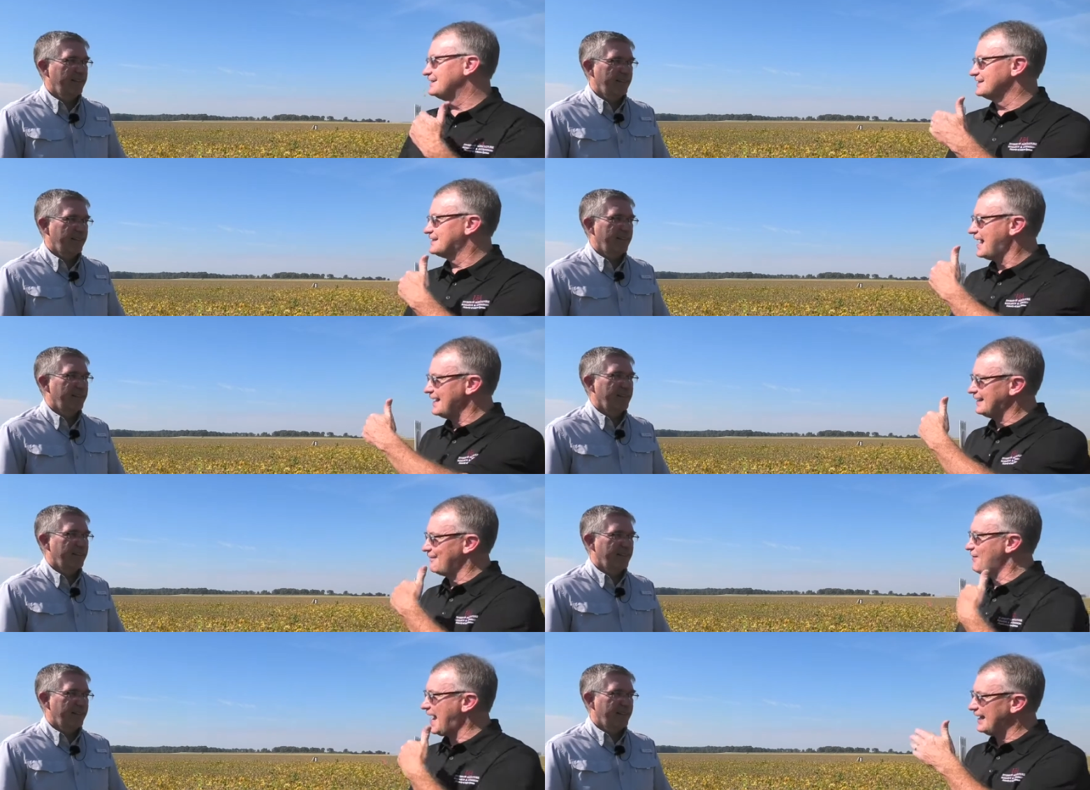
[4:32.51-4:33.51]
Speaker 1: to take
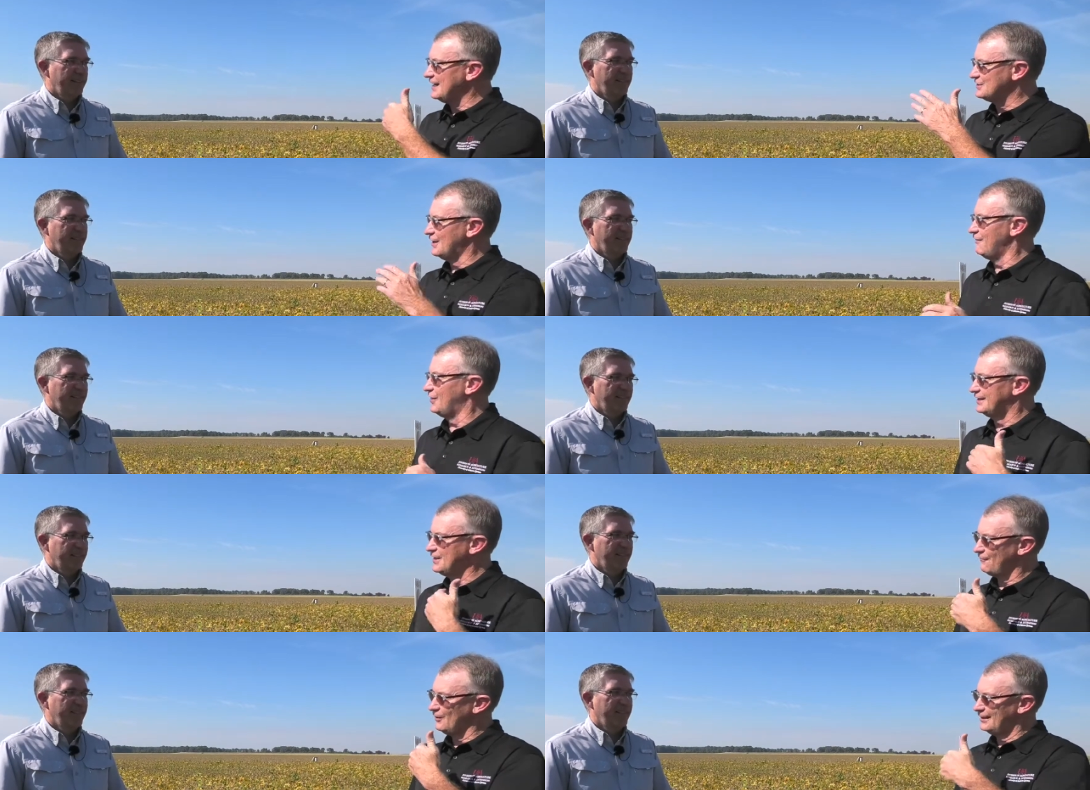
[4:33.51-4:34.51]
advantage of the
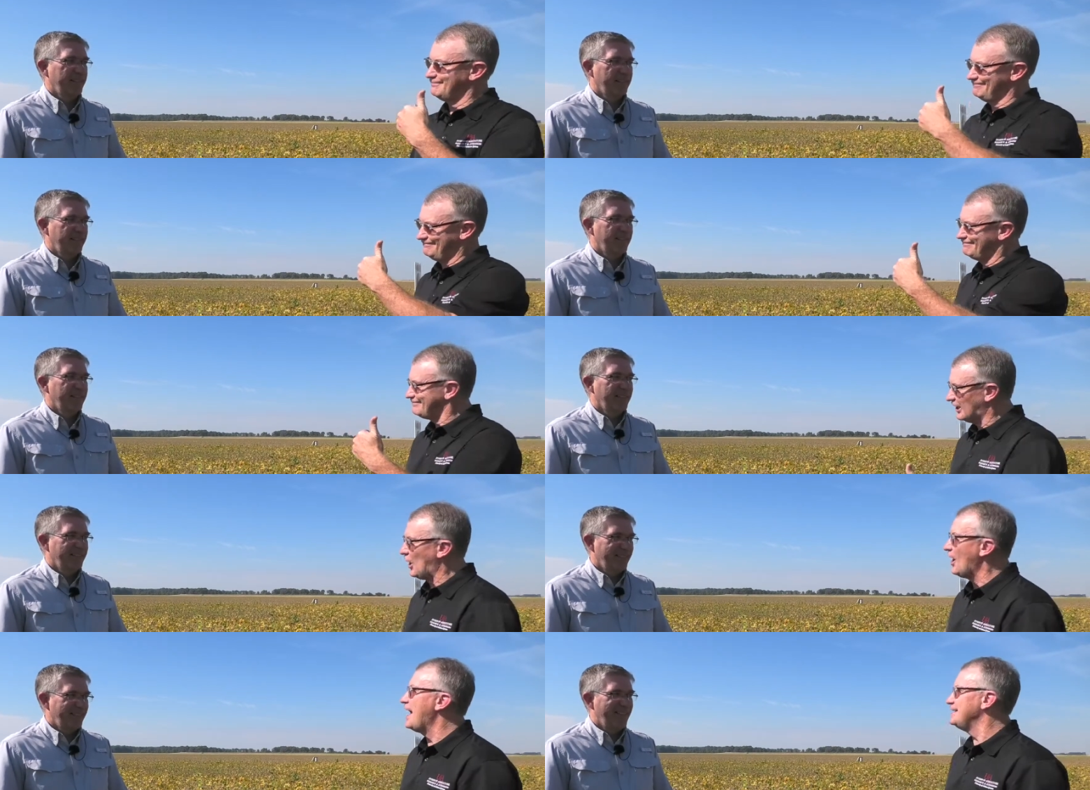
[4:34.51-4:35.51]
different
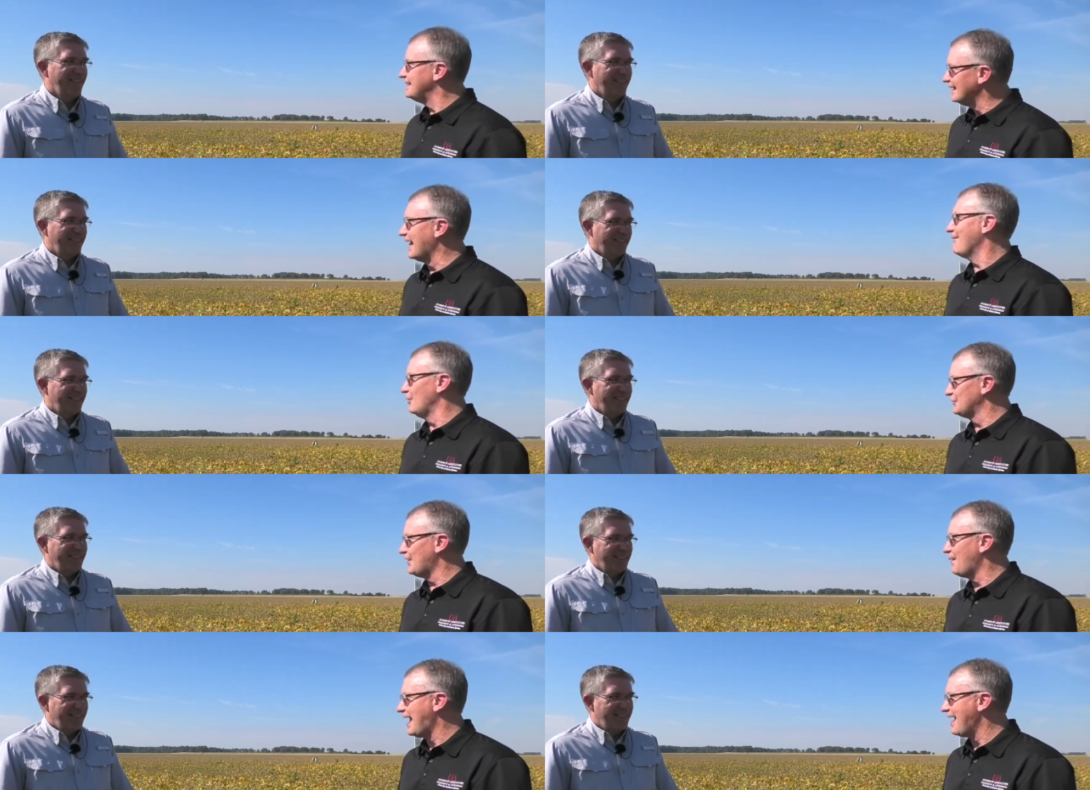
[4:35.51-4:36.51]
cut levels
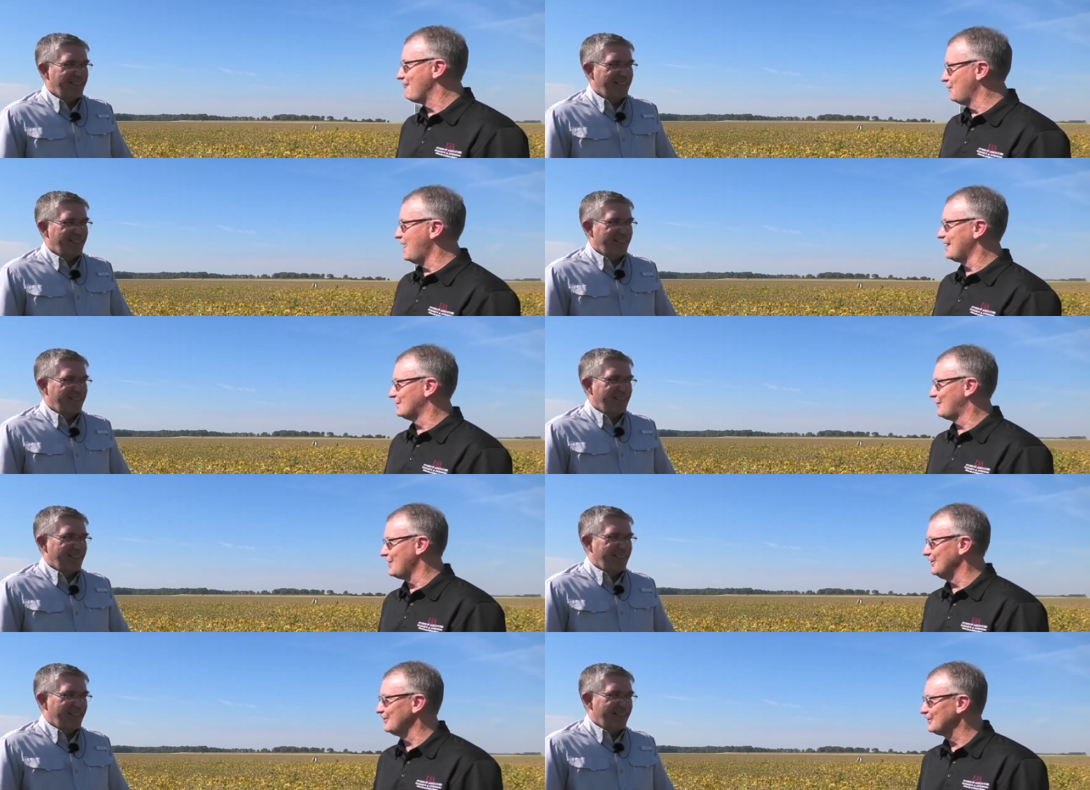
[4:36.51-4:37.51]
that we have throughout the
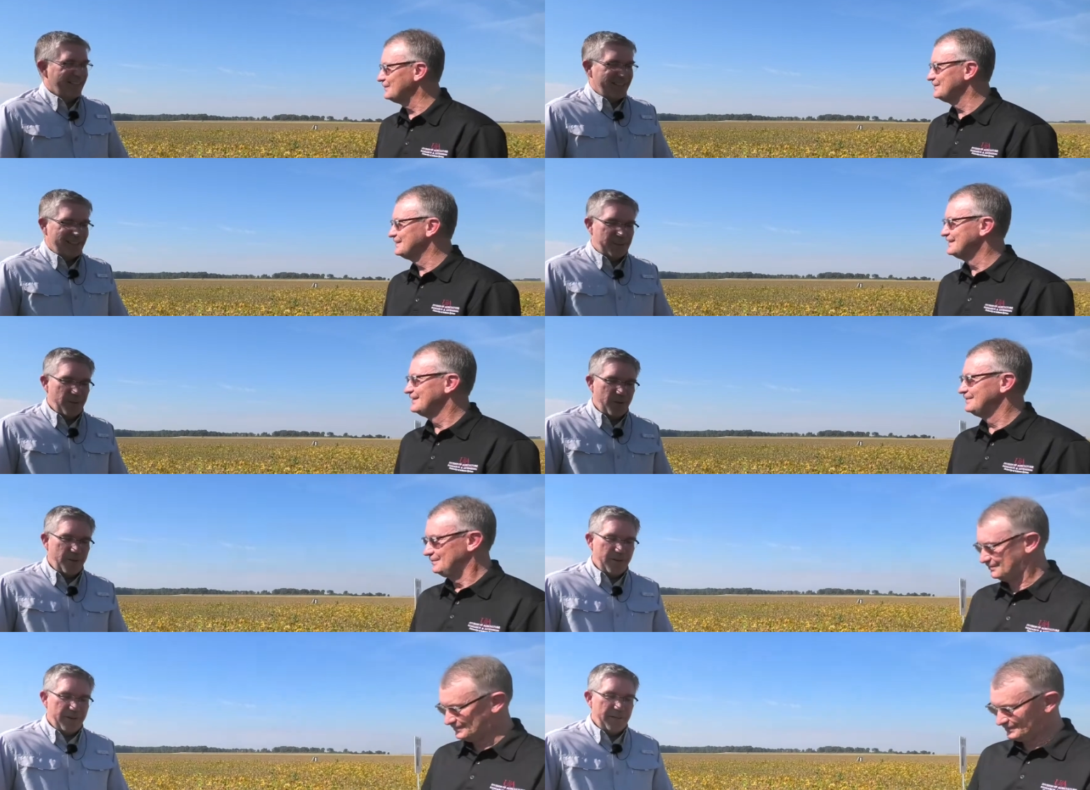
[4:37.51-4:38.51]
field?
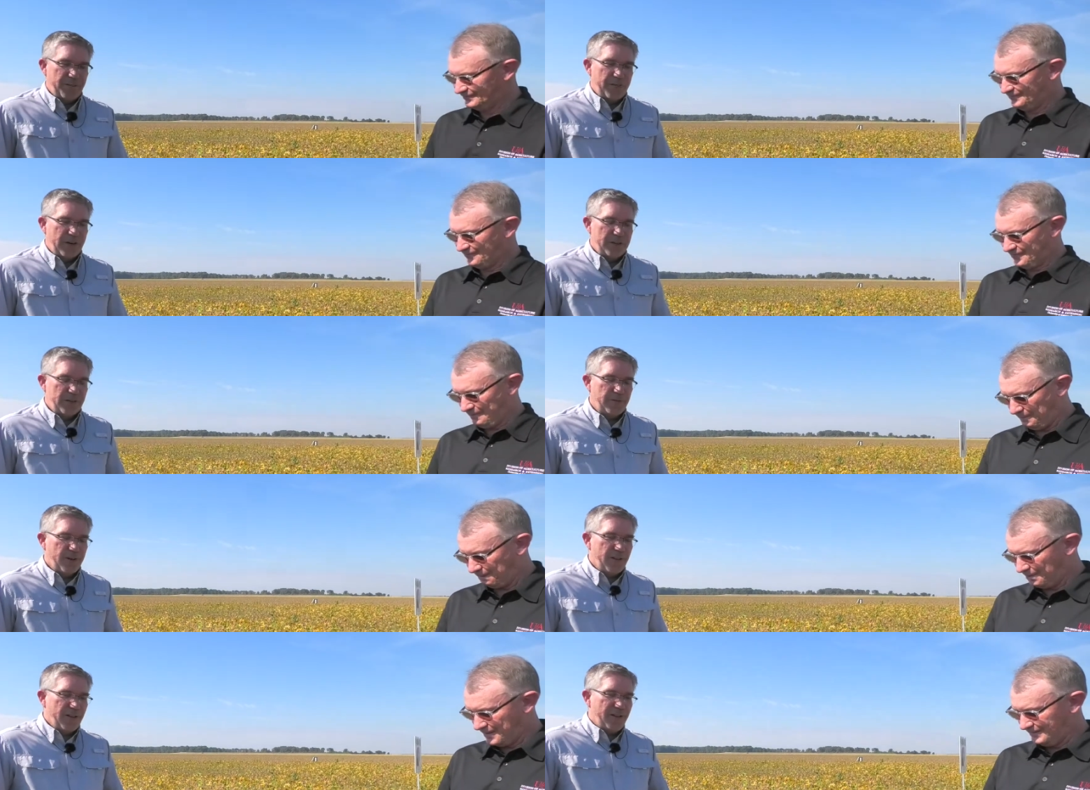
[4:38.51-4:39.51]
Speaker 2: So, first of
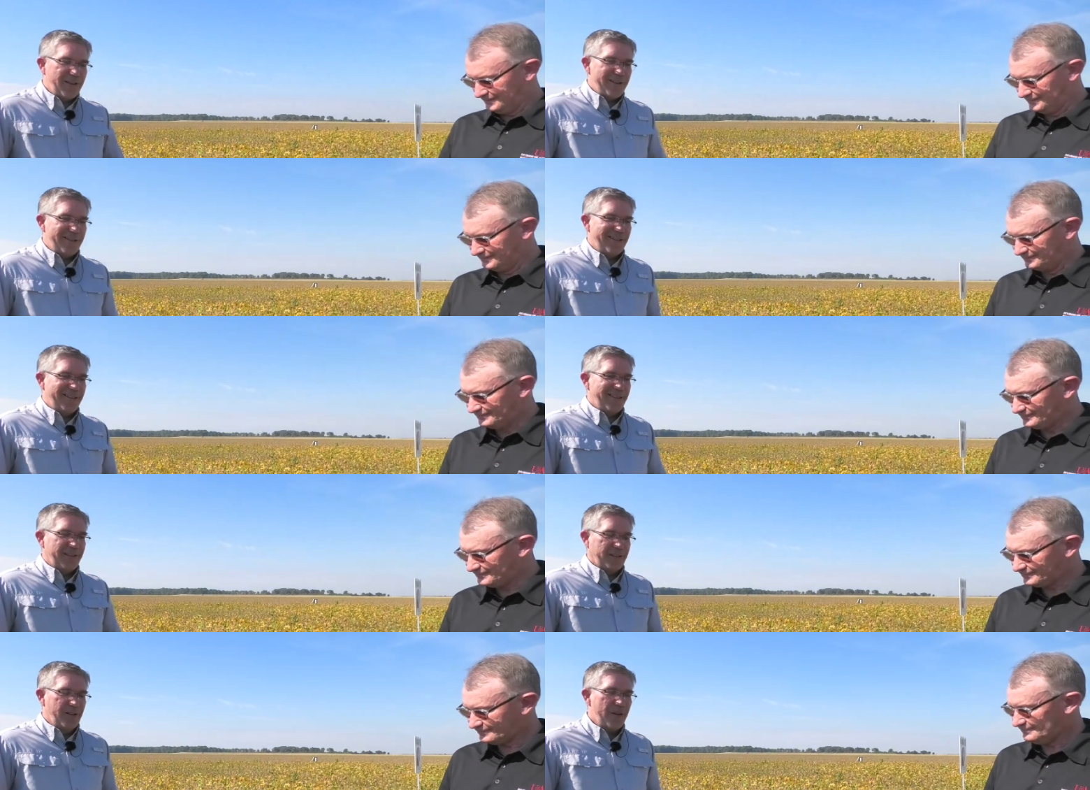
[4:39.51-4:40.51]
all, our
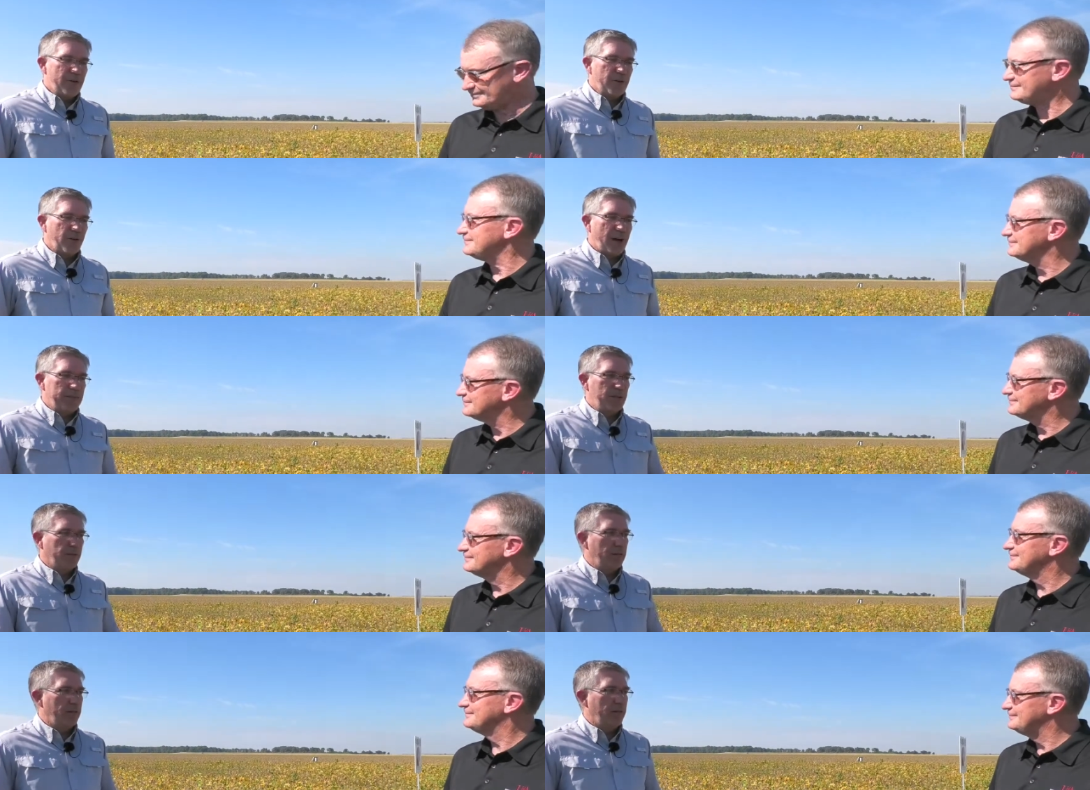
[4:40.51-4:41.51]
cover crops that
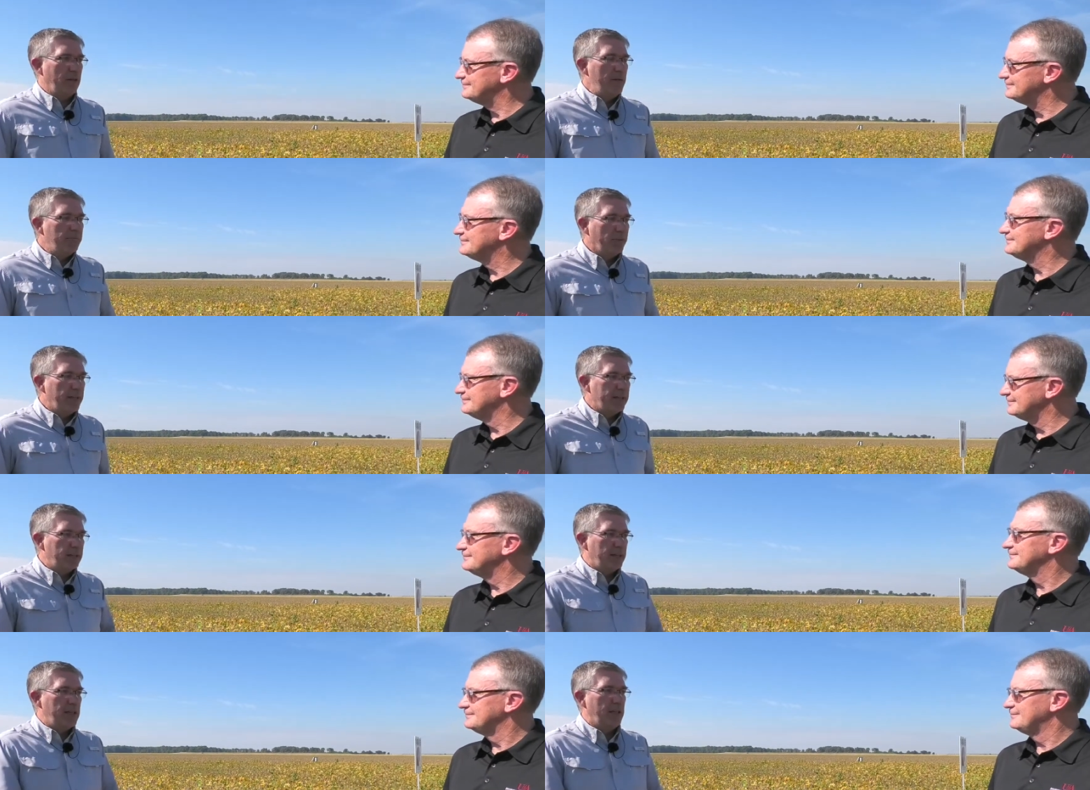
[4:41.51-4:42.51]
we
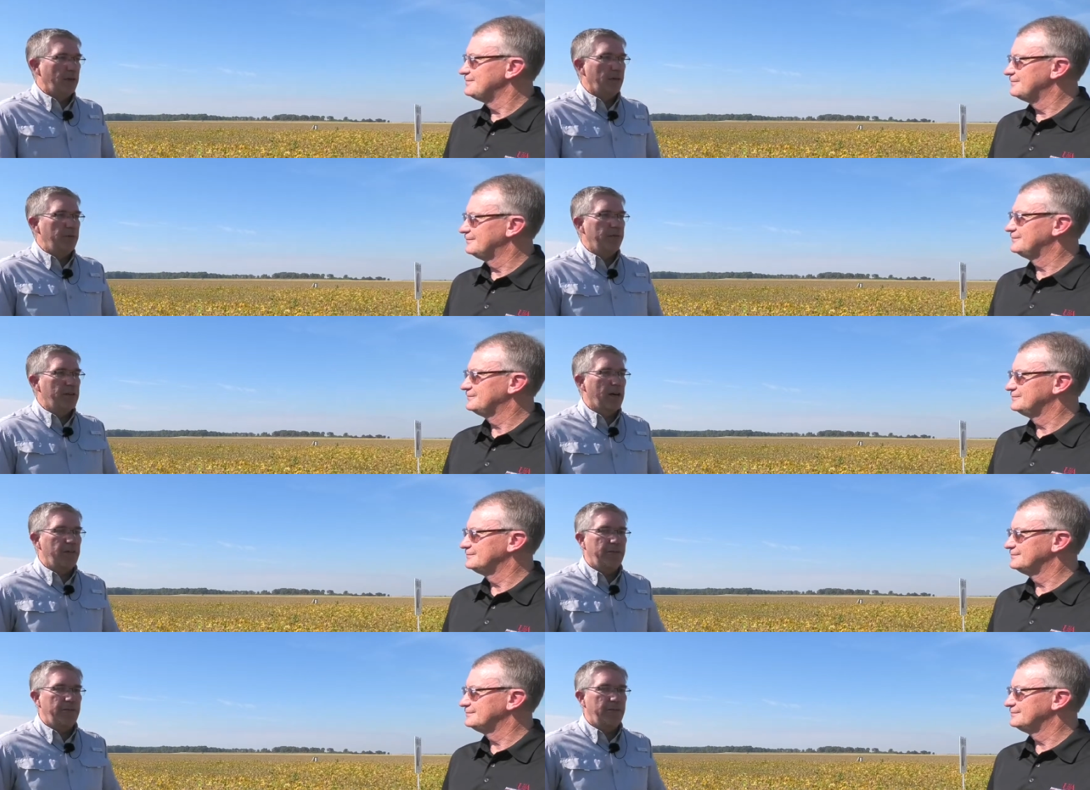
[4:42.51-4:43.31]
implemented here, we've got